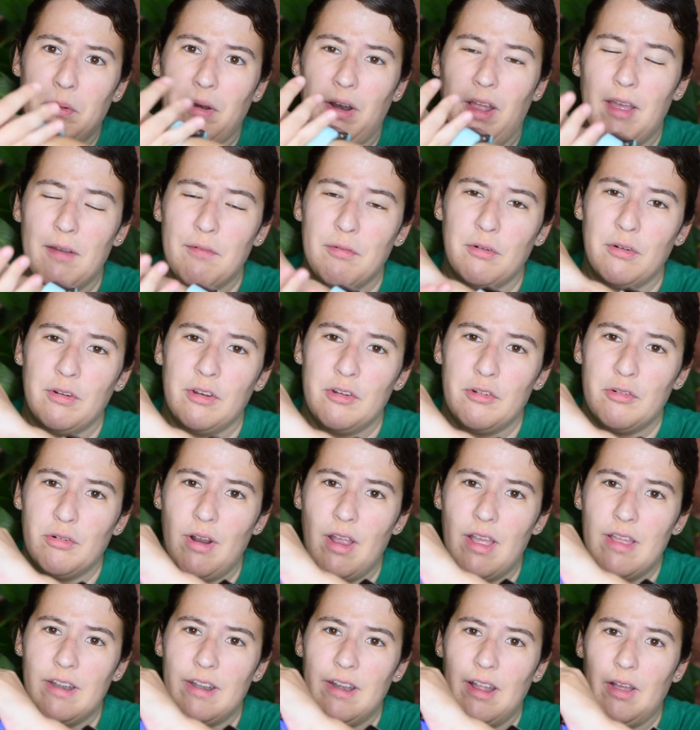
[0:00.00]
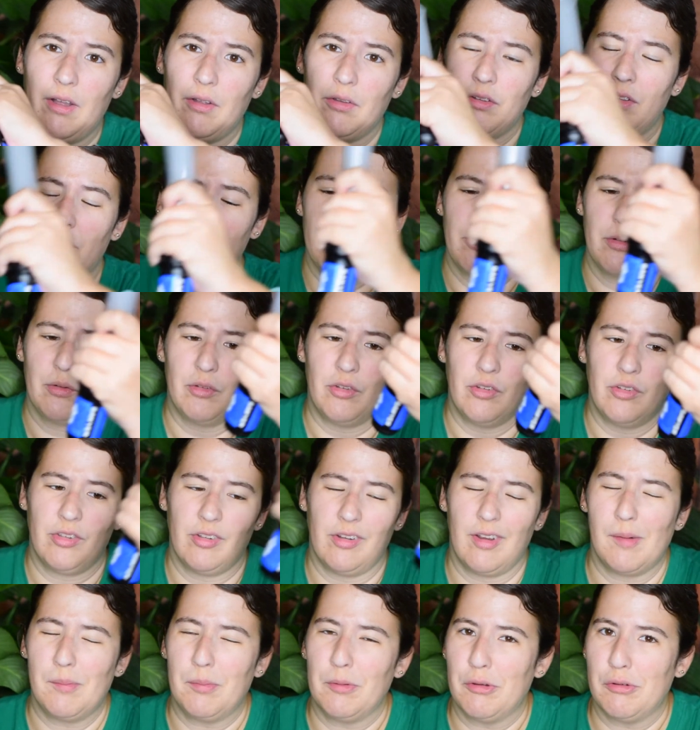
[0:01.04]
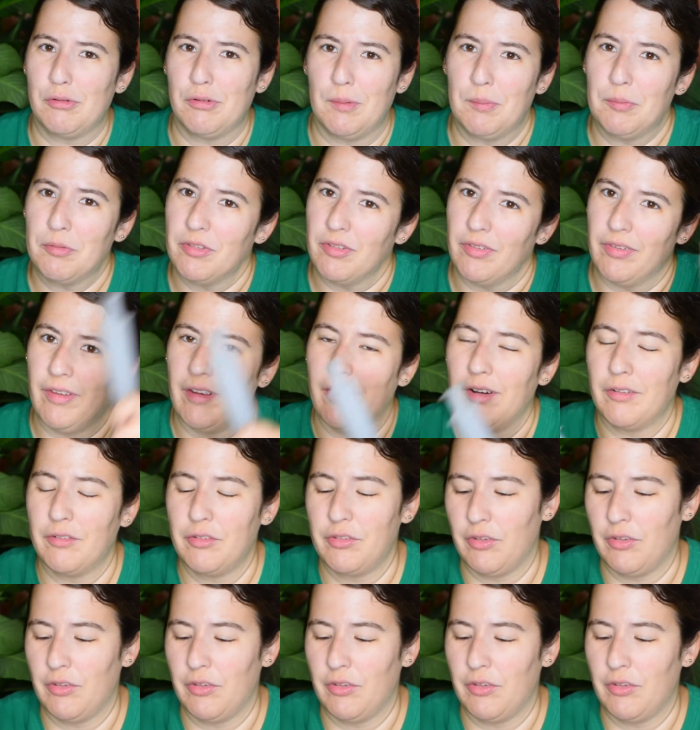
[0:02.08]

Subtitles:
But I've already dried it out because there's just a couple drips in there,